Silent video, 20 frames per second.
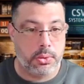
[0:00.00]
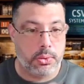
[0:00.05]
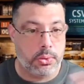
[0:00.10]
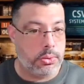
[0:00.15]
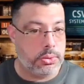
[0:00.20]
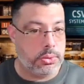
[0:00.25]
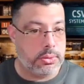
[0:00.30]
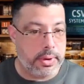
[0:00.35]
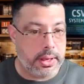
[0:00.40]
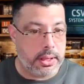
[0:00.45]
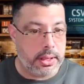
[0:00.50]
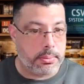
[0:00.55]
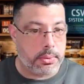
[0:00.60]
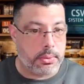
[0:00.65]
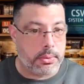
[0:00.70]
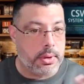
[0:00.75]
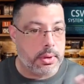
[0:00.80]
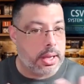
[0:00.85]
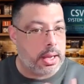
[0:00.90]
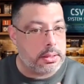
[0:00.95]
Who's
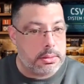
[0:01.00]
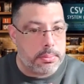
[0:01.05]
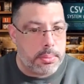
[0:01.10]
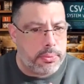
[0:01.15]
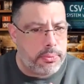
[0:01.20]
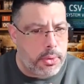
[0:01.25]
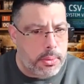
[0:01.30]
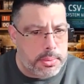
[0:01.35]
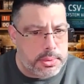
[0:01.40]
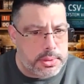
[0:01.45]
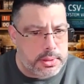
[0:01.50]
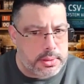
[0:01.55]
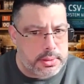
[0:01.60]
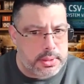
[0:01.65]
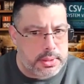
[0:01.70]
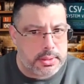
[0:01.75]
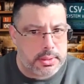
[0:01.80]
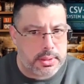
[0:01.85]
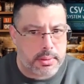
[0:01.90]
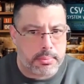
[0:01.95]
available? How's the performance of the
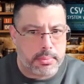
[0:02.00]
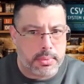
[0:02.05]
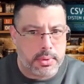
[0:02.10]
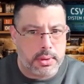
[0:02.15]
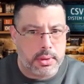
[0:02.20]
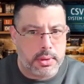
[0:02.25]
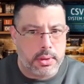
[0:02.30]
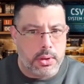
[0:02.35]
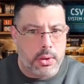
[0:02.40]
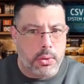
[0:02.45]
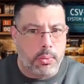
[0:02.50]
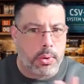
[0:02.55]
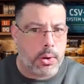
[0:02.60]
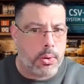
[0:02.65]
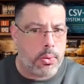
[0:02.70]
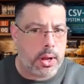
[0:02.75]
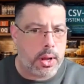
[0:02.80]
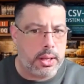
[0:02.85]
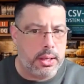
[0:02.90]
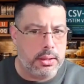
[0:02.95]
system? While
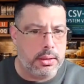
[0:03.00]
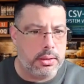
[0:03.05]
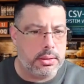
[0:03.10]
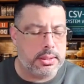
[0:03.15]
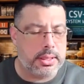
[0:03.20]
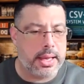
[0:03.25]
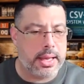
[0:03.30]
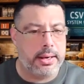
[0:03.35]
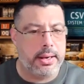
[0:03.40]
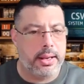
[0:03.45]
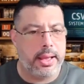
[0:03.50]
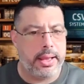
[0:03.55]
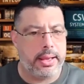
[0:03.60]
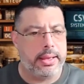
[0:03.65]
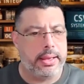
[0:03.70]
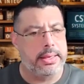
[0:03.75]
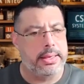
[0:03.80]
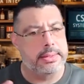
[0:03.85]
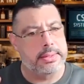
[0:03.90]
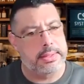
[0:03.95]
quality looks at, hey,
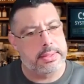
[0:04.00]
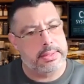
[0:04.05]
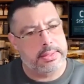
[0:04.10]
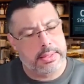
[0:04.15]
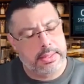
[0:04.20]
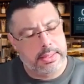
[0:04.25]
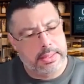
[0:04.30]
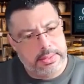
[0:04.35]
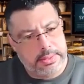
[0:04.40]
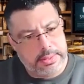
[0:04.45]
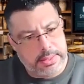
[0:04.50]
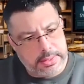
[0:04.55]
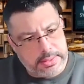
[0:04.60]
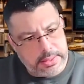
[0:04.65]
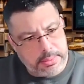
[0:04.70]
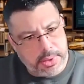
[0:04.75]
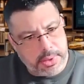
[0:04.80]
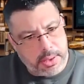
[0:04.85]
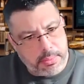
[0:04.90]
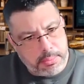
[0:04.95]
is this
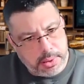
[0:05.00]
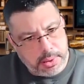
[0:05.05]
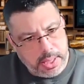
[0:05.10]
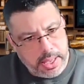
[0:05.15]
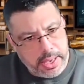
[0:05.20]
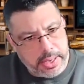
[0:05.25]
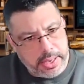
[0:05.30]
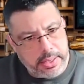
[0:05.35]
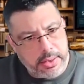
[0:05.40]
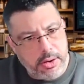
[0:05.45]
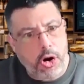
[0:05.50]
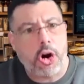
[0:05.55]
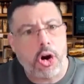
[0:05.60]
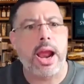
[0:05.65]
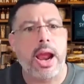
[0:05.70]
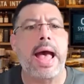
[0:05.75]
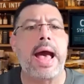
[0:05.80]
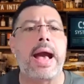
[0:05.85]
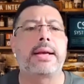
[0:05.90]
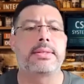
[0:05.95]
system compliant?
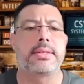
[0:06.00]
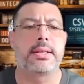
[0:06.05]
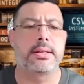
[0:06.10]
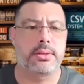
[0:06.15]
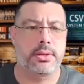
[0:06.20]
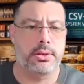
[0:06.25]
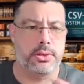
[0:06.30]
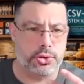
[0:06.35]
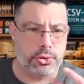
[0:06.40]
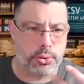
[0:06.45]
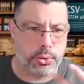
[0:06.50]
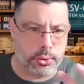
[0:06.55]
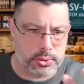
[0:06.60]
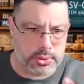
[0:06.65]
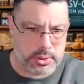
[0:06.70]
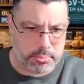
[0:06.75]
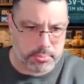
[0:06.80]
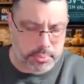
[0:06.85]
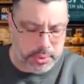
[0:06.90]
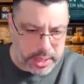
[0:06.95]
Are access
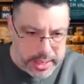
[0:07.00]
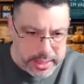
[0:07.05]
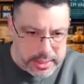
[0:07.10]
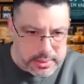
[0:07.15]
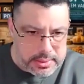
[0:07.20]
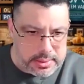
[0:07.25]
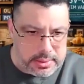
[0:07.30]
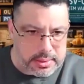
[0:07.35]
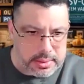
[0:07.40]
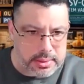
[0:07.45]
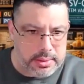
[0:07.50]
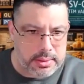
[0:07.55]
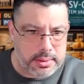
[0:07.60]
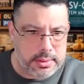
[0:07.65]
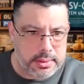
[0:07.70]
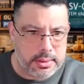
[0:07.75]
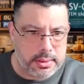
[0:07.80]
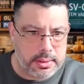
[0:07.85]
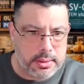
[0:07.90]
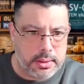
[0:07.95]
controls in place?
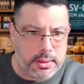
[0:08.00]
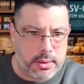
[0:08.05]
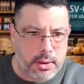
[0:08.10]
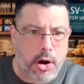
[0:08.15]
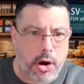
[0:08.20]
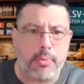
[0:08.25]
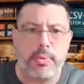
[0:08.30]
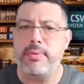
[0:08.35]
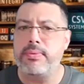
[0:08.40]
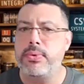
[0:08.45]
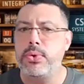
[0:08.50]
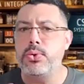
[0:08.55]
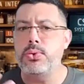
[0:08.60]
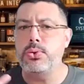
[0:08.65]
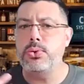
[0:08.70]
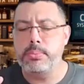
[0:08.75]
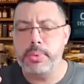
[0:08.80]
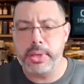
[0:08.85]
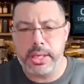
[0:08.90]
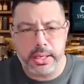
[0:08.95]
Are
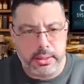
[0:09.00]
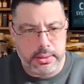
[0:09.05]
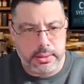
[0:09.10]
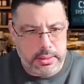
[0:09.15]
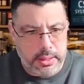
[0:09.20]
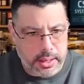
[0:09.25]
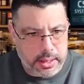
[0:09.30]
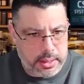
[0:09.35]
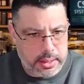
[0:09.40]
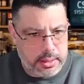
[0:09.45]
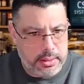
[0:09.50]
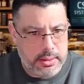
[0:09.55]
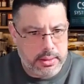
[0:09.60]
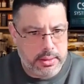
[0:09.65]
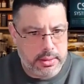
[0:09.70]
reviews being done?